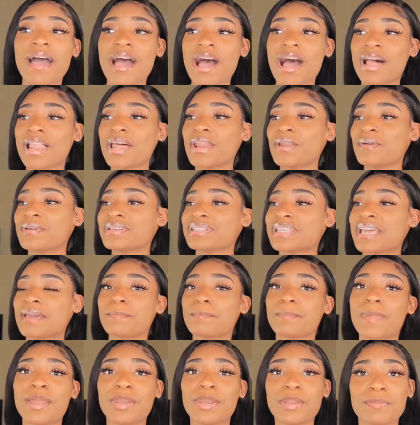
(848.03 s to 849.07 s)
All I know is that
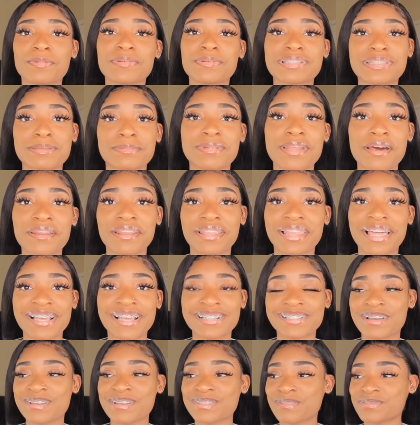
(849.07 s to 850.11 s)
my nipple slipped out the
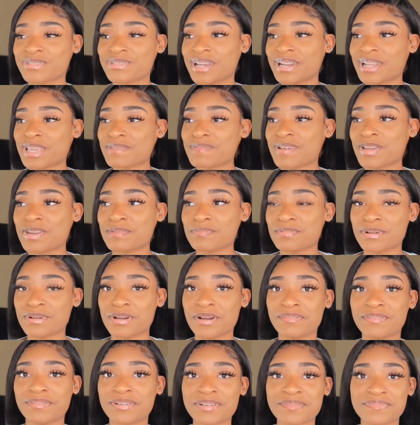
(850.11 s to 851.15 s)
last time, so I'm trying to keep my nipple
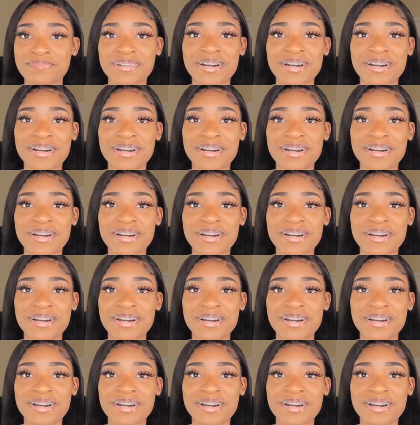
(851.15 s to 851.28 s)
covered.